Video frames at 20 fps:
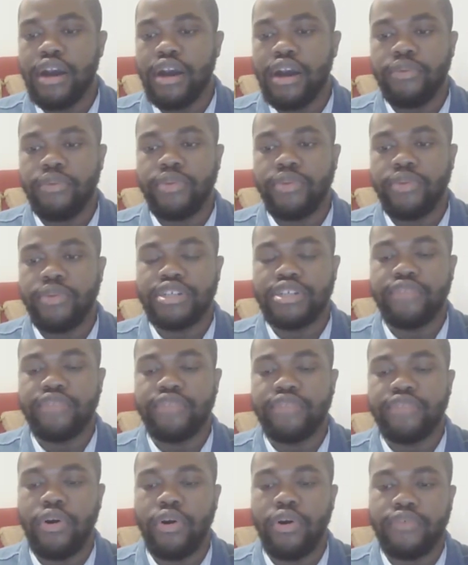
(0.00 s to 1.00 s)
which
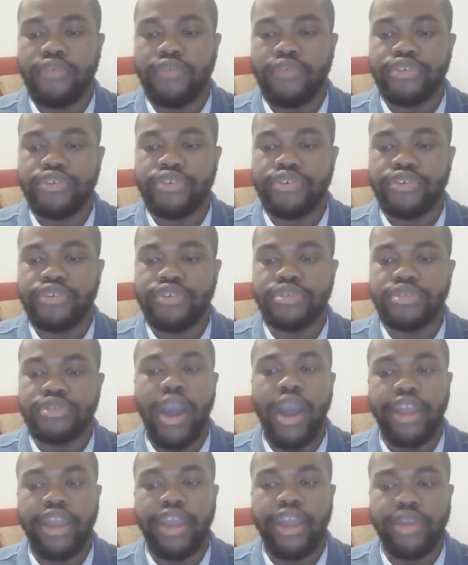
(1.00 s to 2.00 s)
involved using a
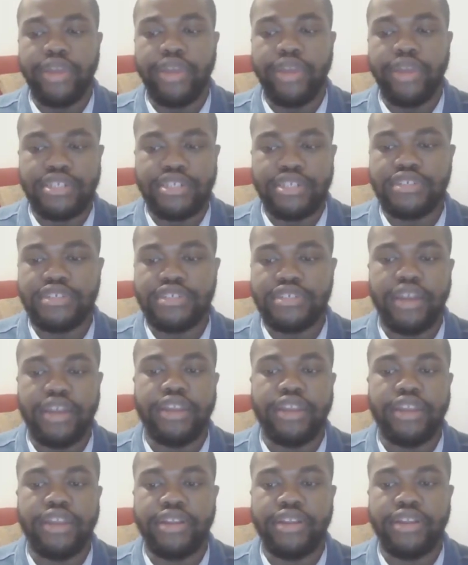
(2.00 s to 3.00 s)
wide range of
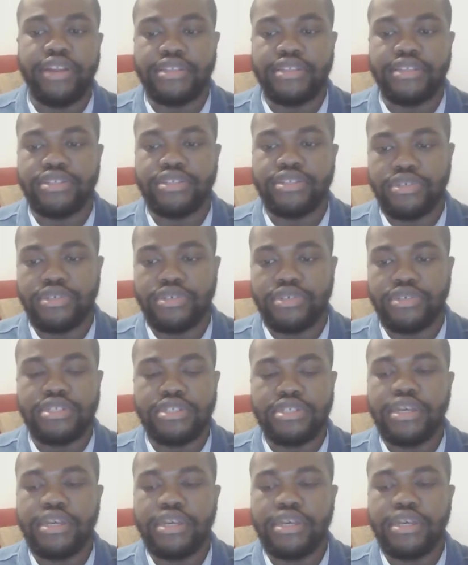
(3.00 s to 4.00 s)
secondary data sources.